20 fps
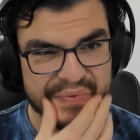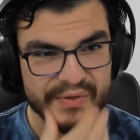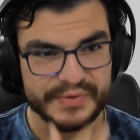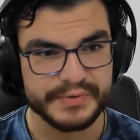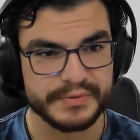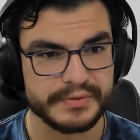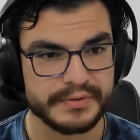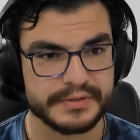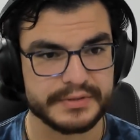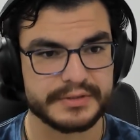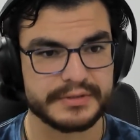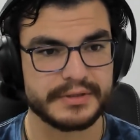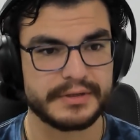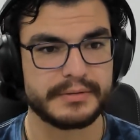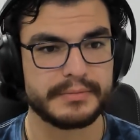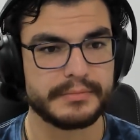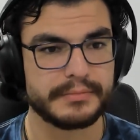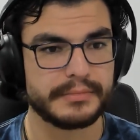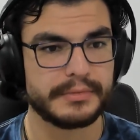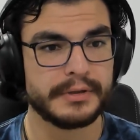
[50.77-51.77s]
or
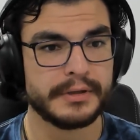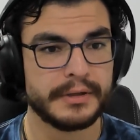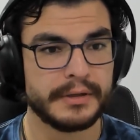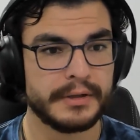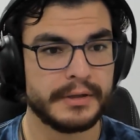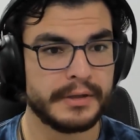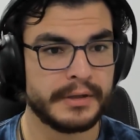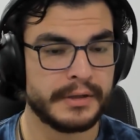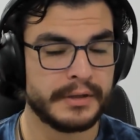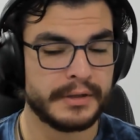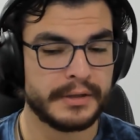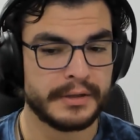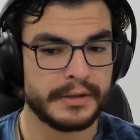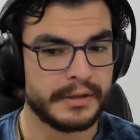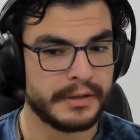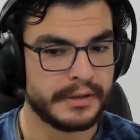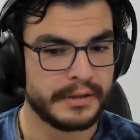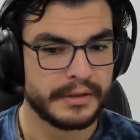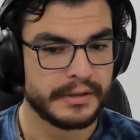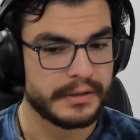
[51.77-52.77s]
some,
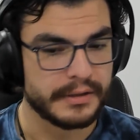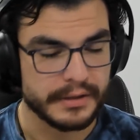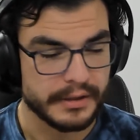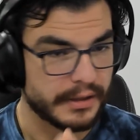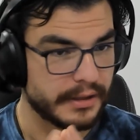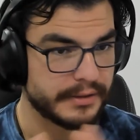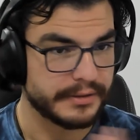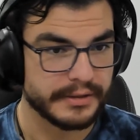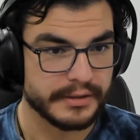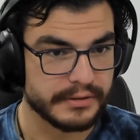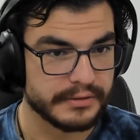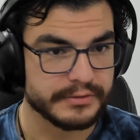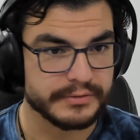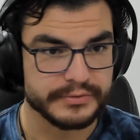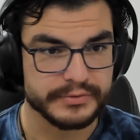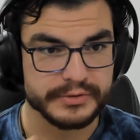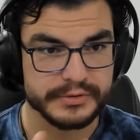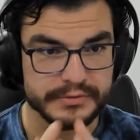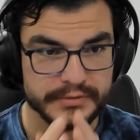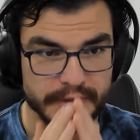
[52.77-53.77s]

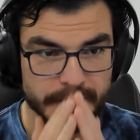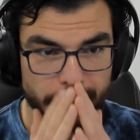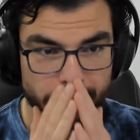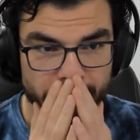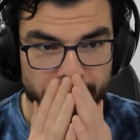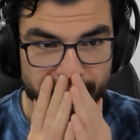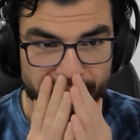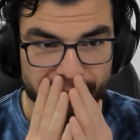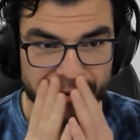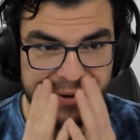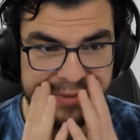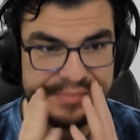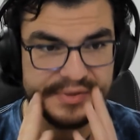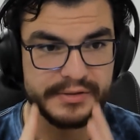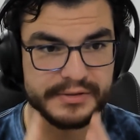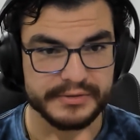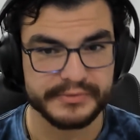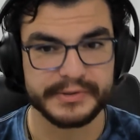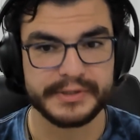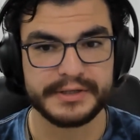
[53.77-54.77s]
I want to be
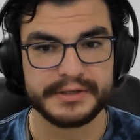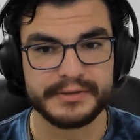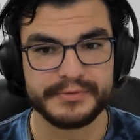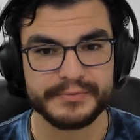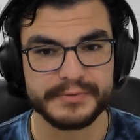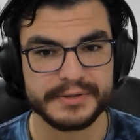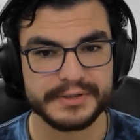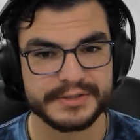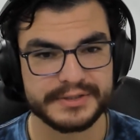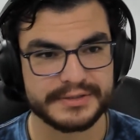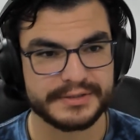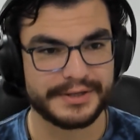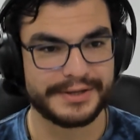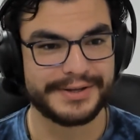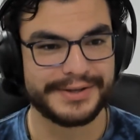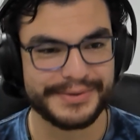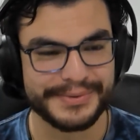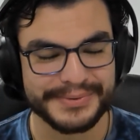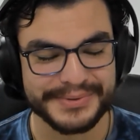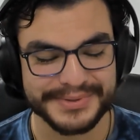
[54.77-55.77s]
able to write it in Rust,
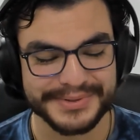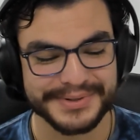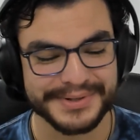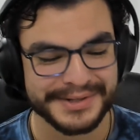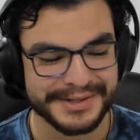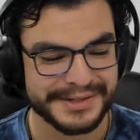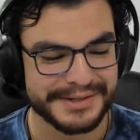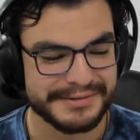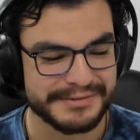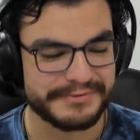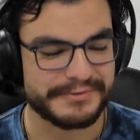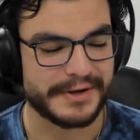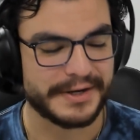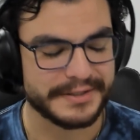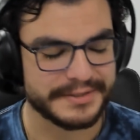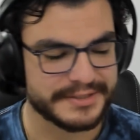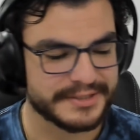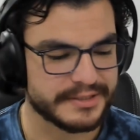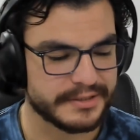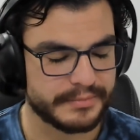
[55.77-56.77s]
or
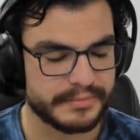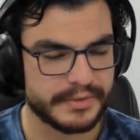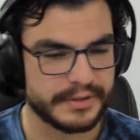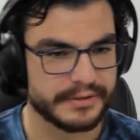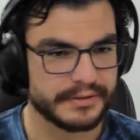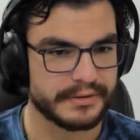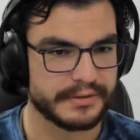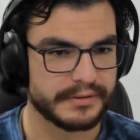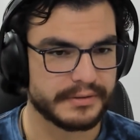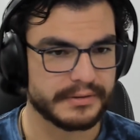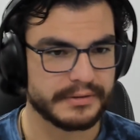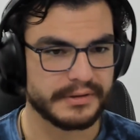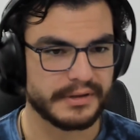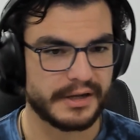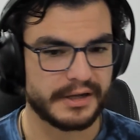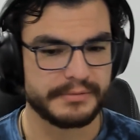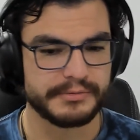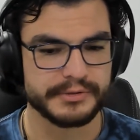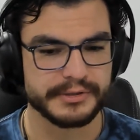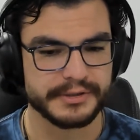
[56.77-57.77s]
find some other
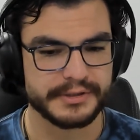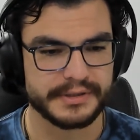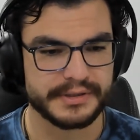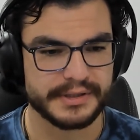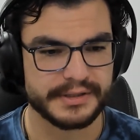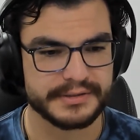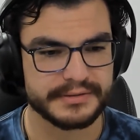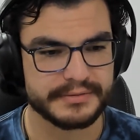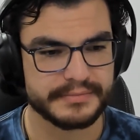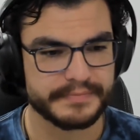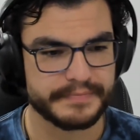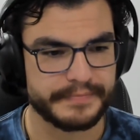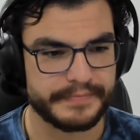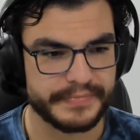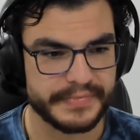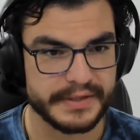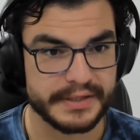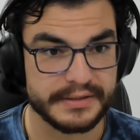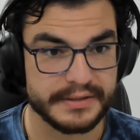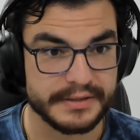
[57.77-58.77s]
library that
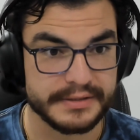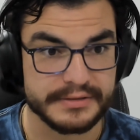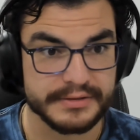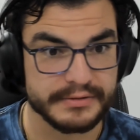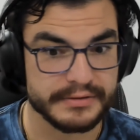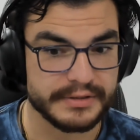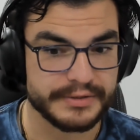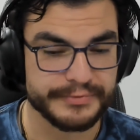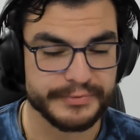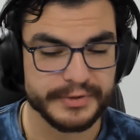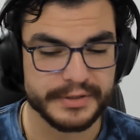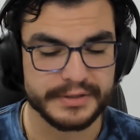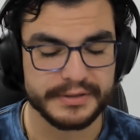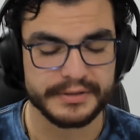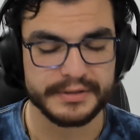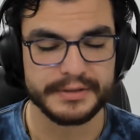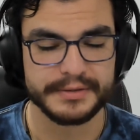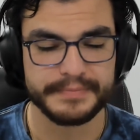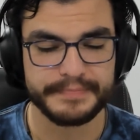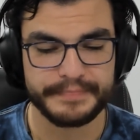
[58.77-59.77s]
it's already written
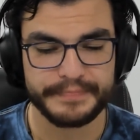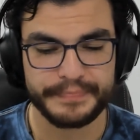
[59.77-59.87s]
in,